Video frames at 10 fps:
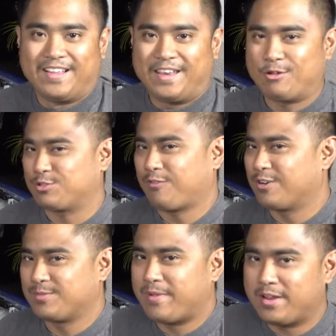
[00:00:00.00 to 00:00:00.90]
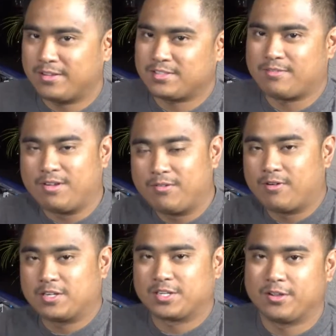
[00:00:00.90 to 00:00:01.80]
Now as far as maintenance and
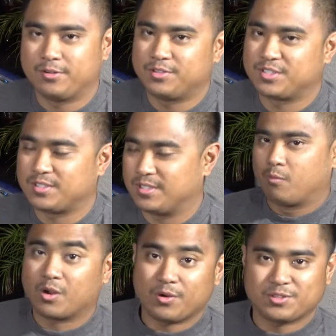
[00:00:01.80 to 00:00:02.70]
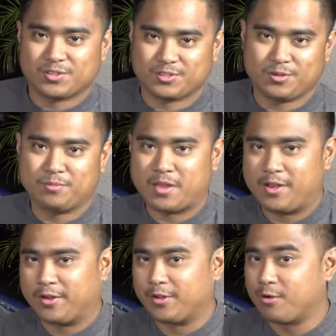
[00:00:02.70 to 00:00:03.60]
refresh goes, we're going to assume that
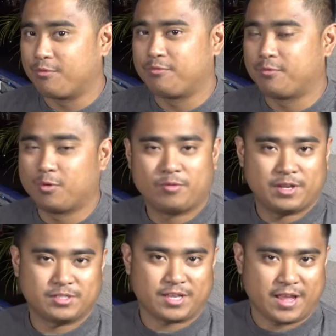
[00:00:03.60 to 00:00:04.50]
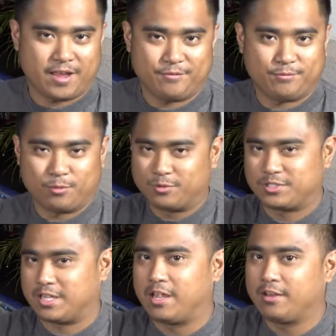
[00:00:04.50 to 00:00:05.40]
you're going to go full risk and full
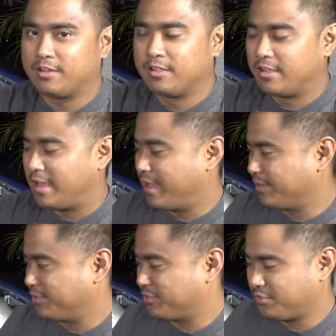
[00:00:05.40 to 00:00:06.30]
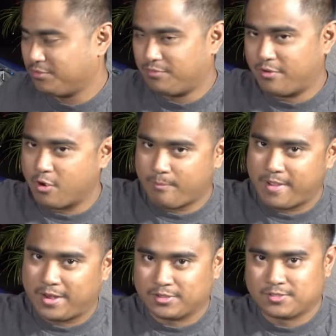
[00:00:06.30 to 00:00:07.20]
send and just do no
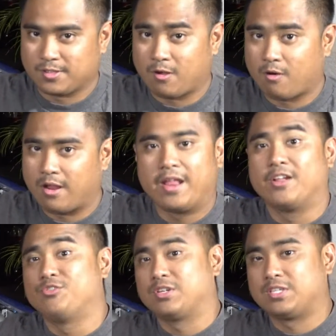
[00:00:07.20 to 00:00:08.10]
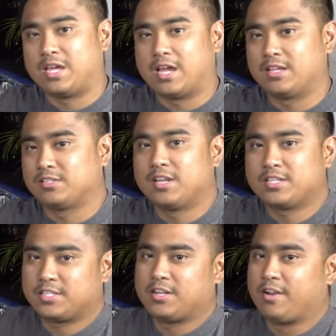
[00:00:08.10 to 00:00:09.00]
maintenance to the car and address it as
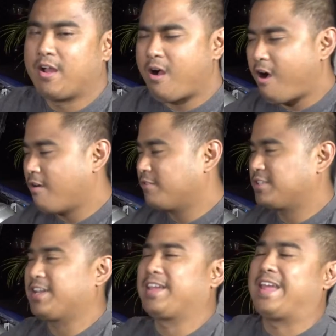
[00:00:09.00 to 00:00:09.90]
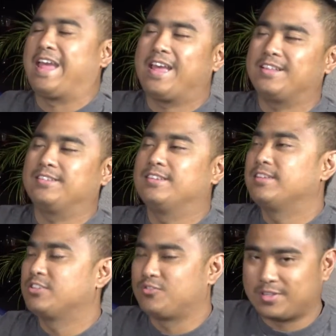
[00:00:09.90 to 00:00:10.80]
necessary. Obviously I can't
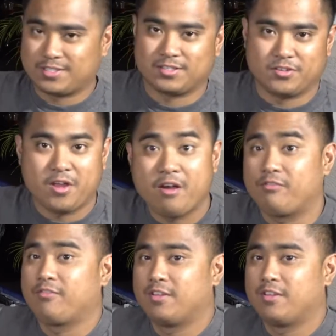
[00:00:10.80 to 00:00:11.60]
stress this enough.